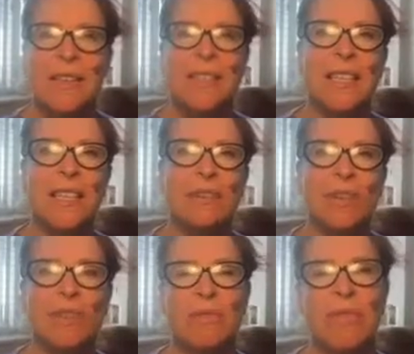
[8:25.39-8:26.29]
So little
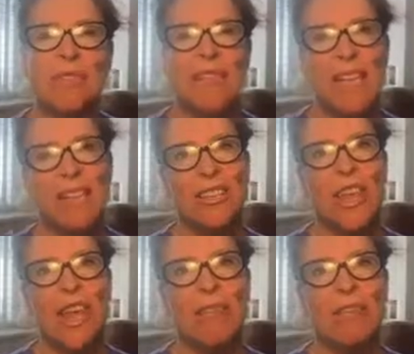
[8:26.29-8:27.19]
movements, sit in the
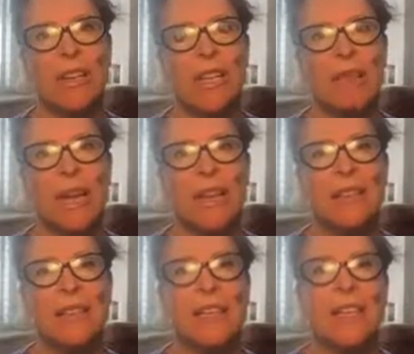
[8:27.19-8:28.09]
chair for a little bit,
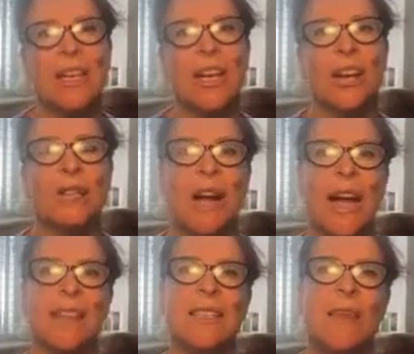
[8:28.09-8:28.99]
you know,
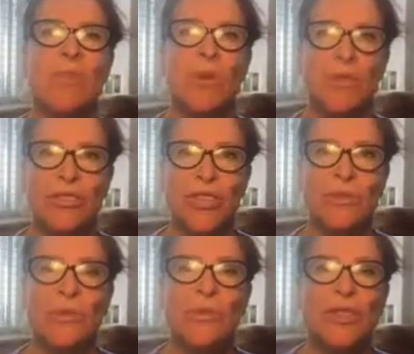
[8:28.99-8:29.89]
and then what we'll
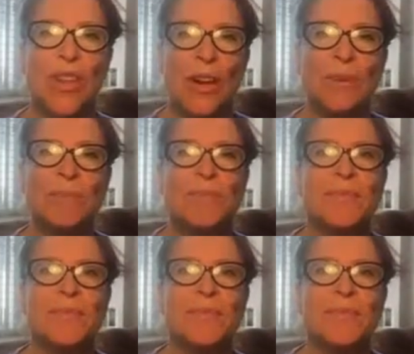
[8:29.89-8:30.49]
do also